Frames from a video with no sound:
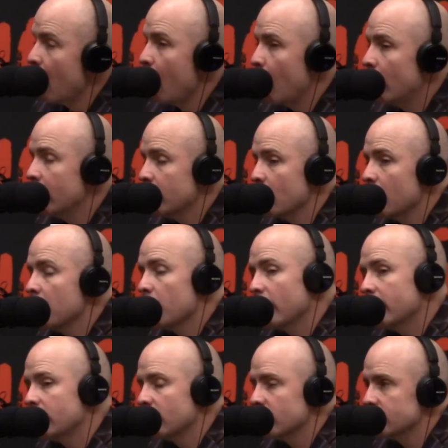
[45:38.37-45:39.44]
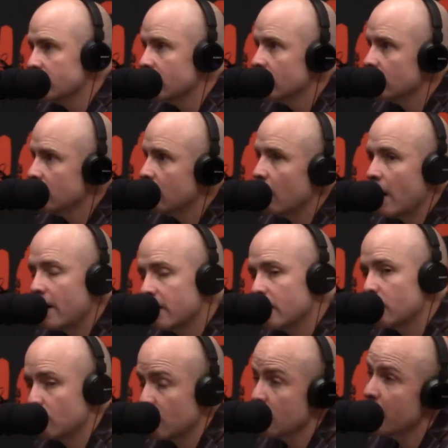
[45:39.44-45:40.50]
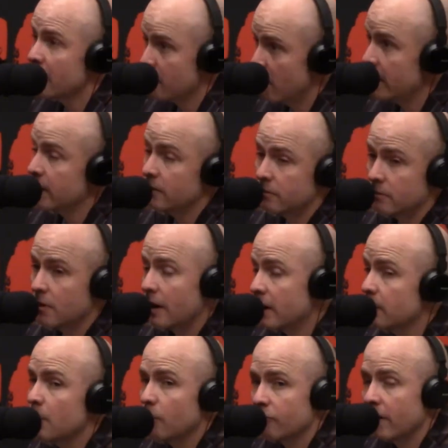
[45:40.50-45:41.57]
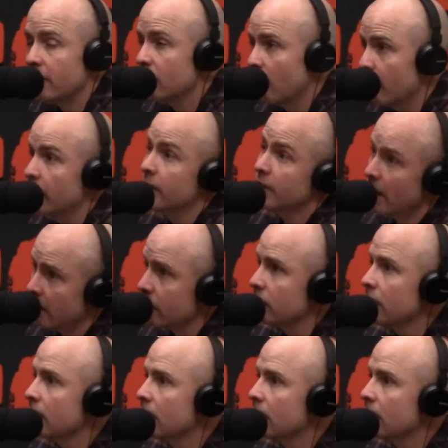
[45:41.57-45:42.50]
Oh, what are you? I'm a brain surgeon. Well, so you make money cutting people's heads open? Yes.